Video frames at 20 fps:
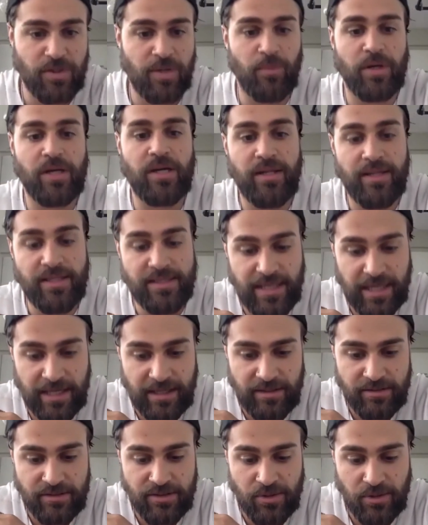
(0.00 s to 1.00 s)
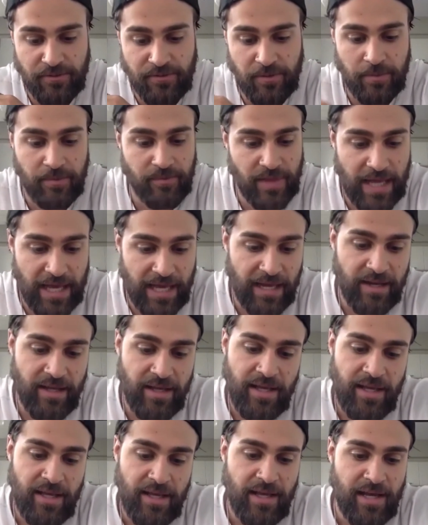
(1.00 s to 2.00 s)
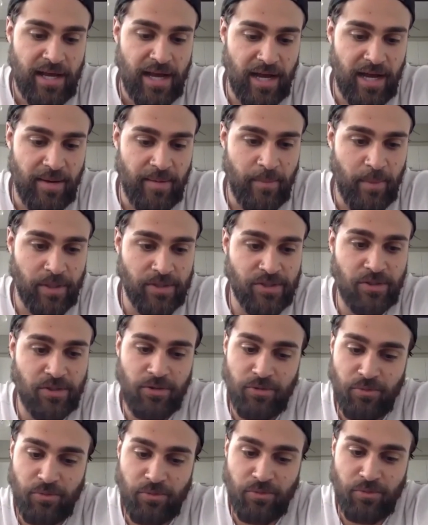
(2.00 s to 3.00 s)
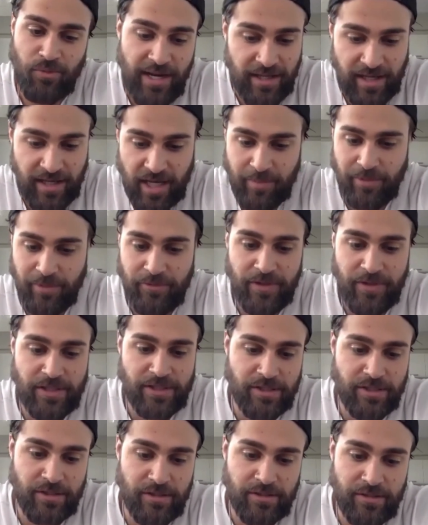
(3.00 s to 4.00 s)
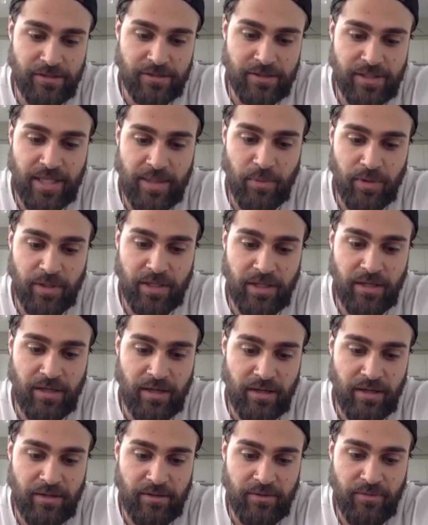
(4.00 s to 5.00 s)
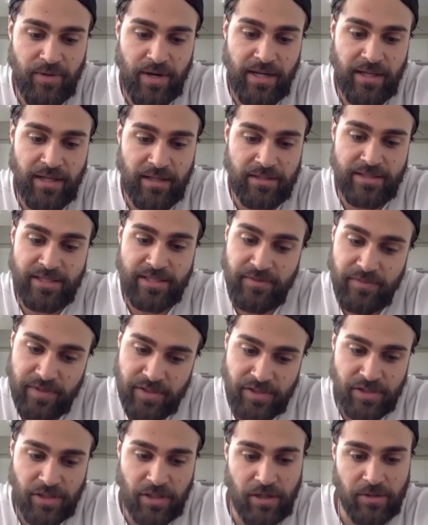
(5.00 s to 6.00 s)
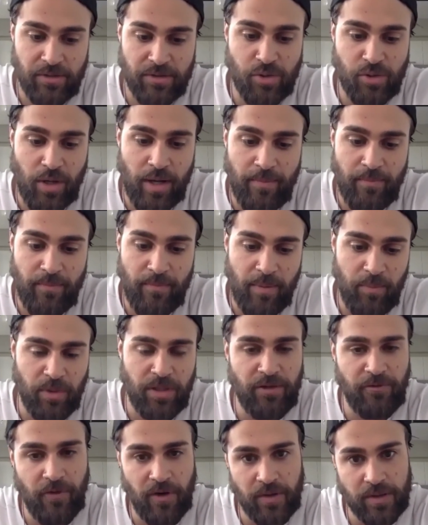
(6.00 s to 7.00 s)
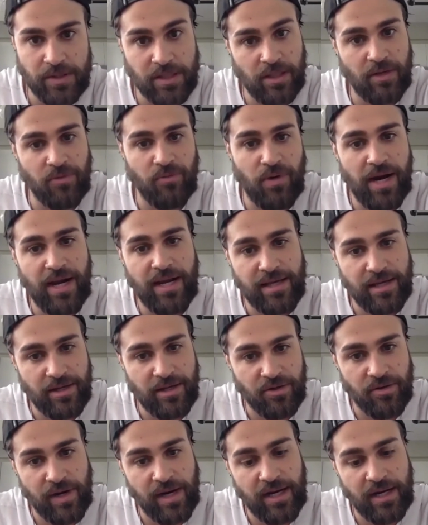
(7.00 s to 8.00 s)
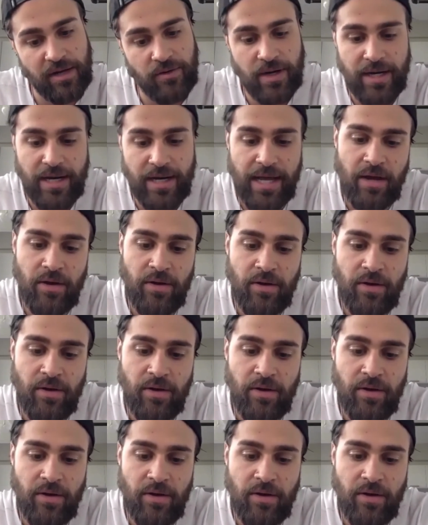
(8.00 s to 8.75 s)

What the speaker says: I'm working on the second short film of that. I'm also writing a couple features. I'm working on writing a TV show. So I'm really focusing on writing and creating right now.